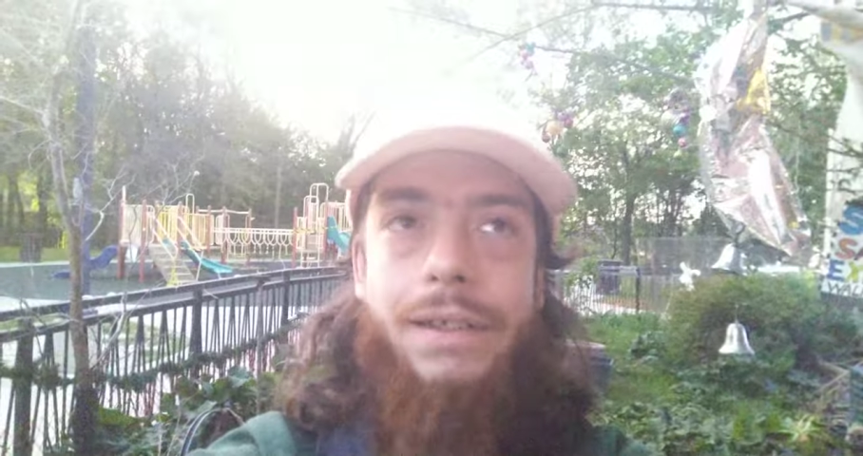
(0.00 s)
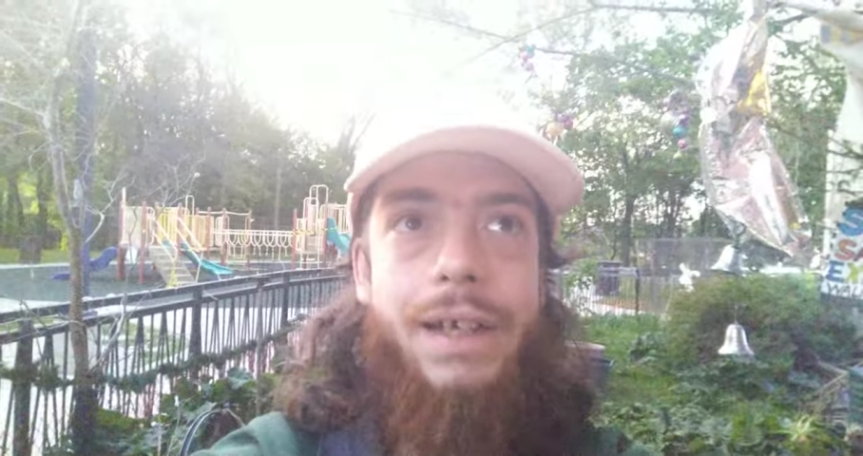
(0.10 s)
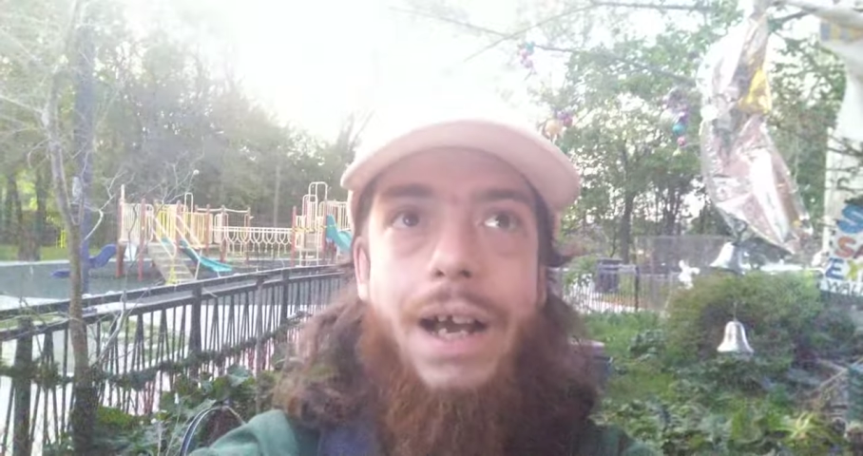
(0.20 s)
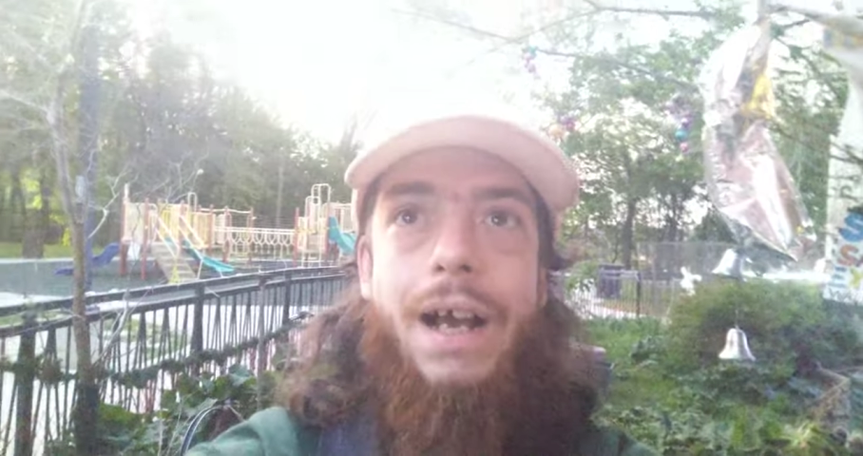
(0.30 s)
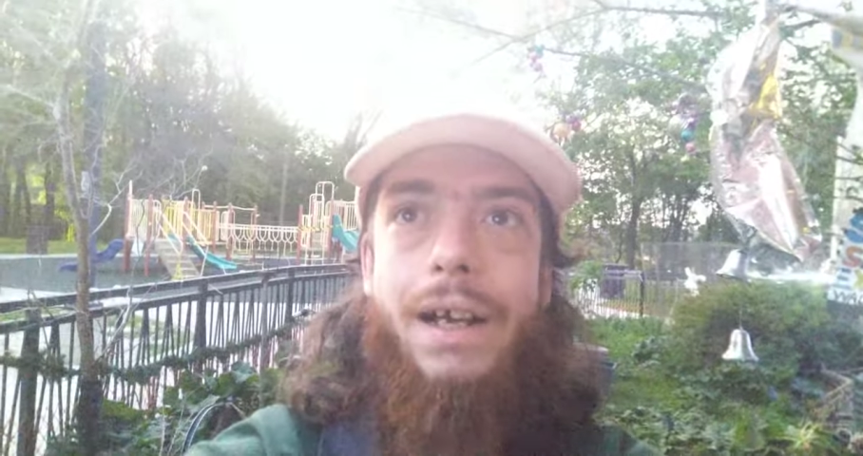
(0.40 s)

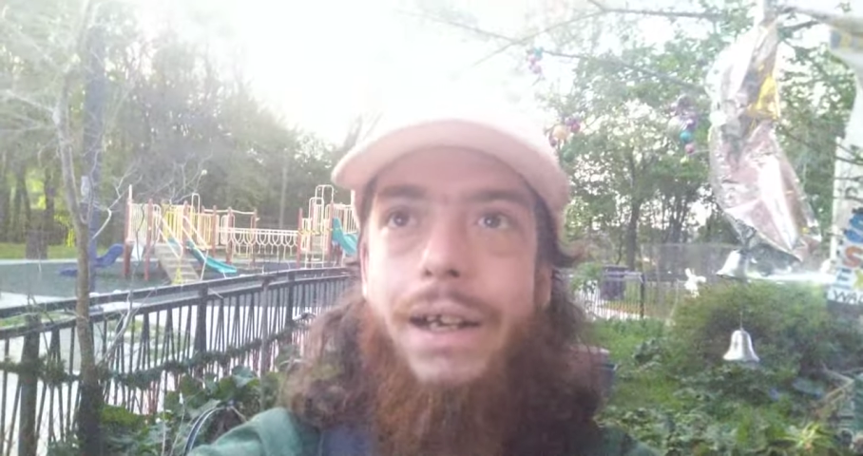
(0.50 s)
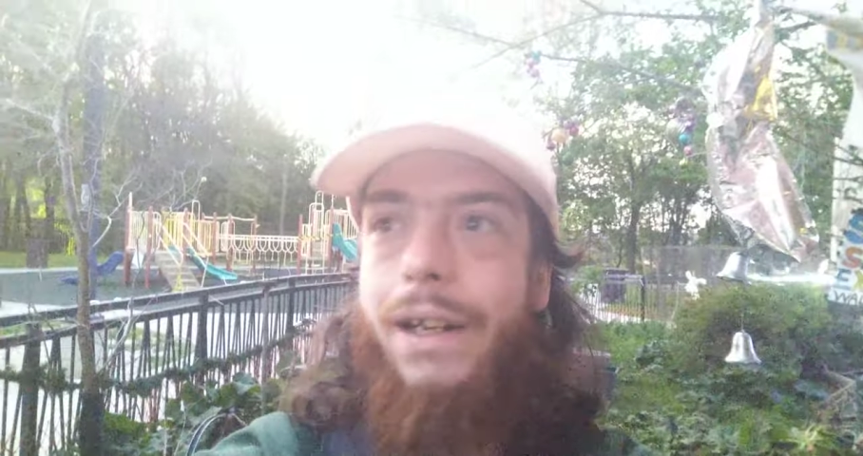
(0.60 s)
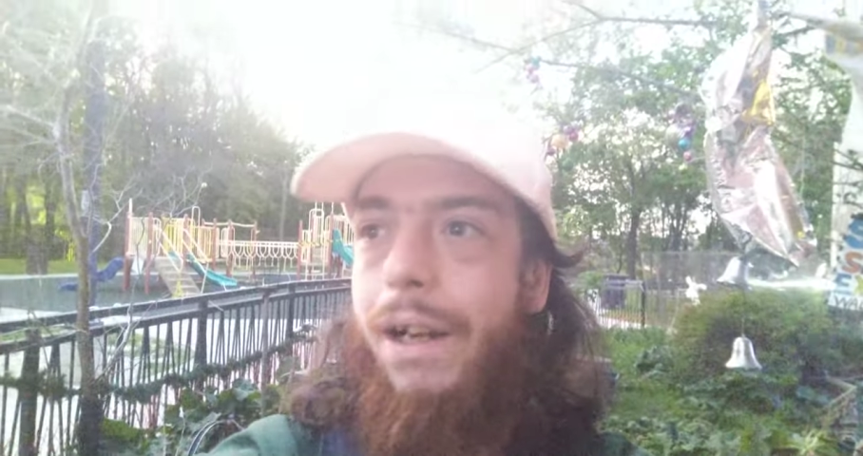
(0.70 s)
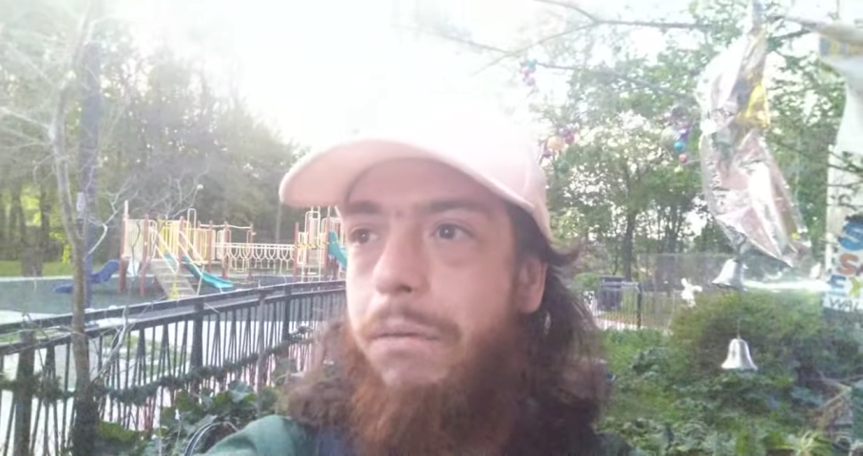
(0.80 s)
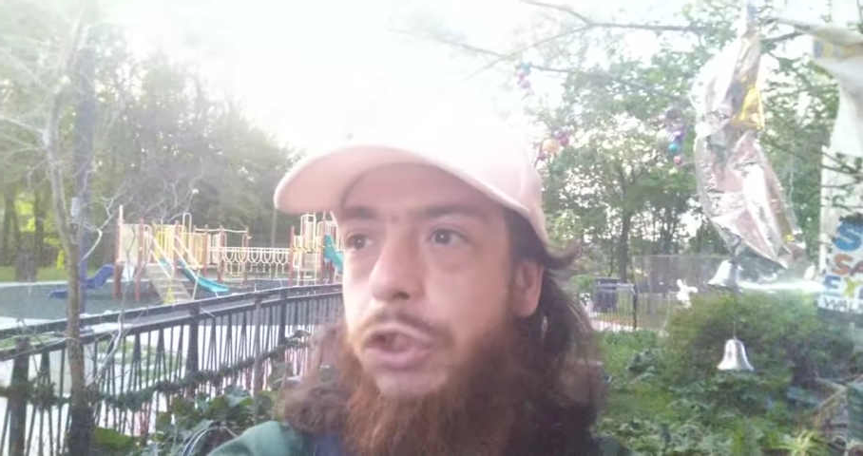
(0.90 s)
Yeah,
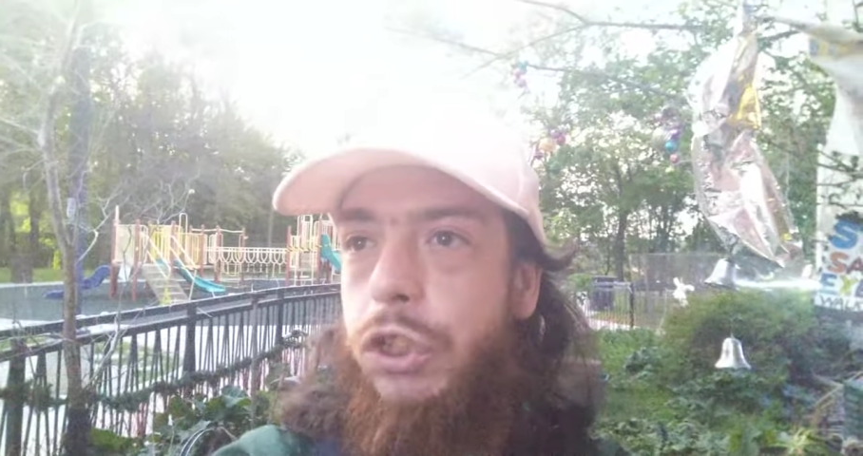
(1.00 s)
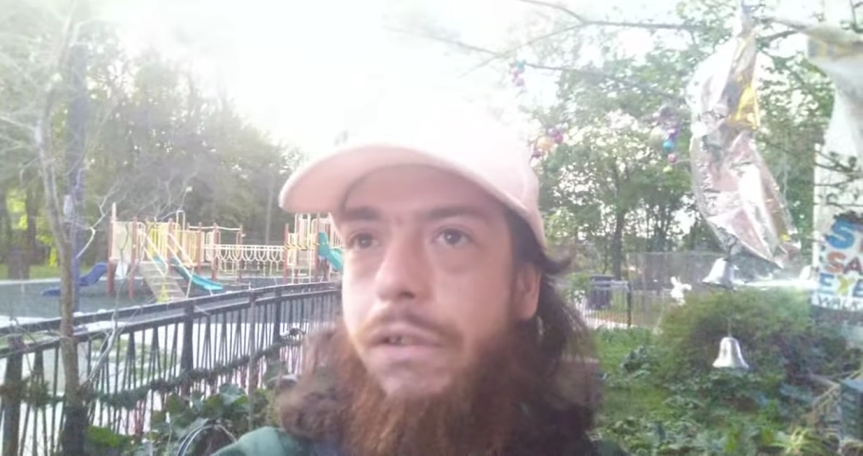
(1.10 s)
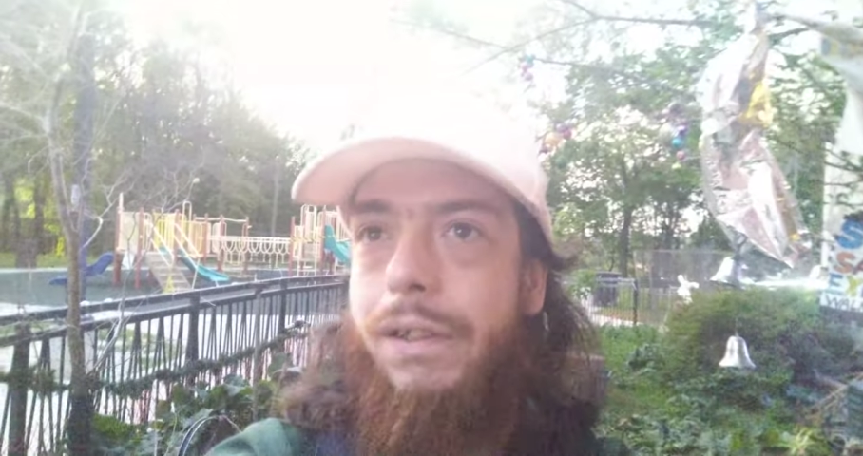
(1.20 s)
I'm sure